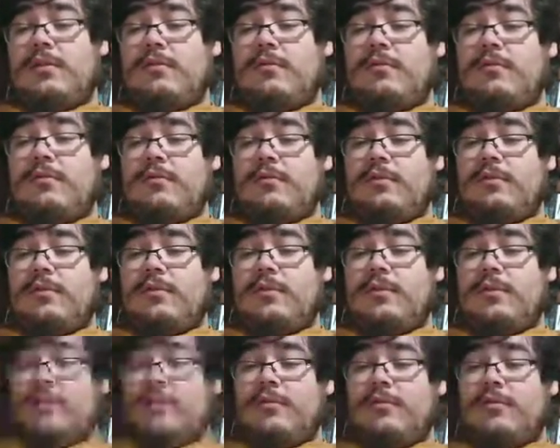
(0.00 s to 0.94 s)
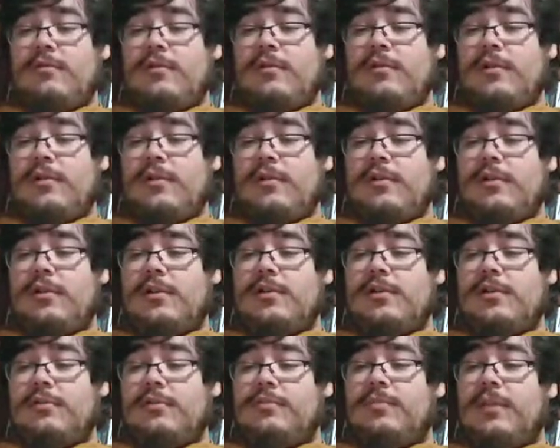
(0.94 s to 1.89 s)
Only there were
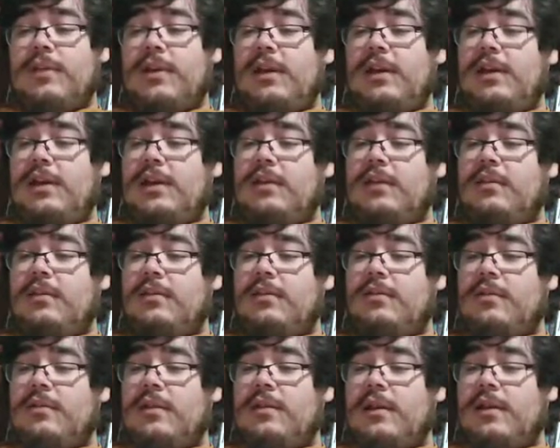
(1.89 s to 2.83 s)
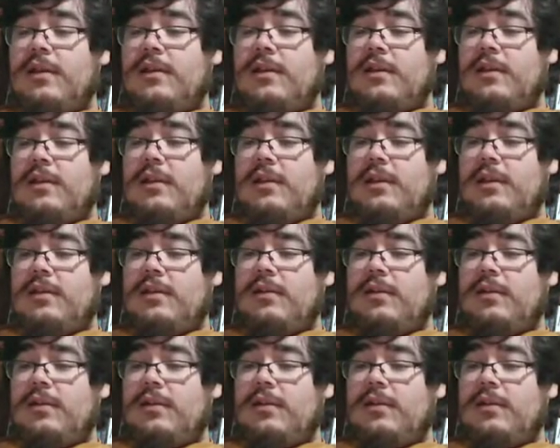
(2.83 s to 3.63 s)
cartoons playing on that day.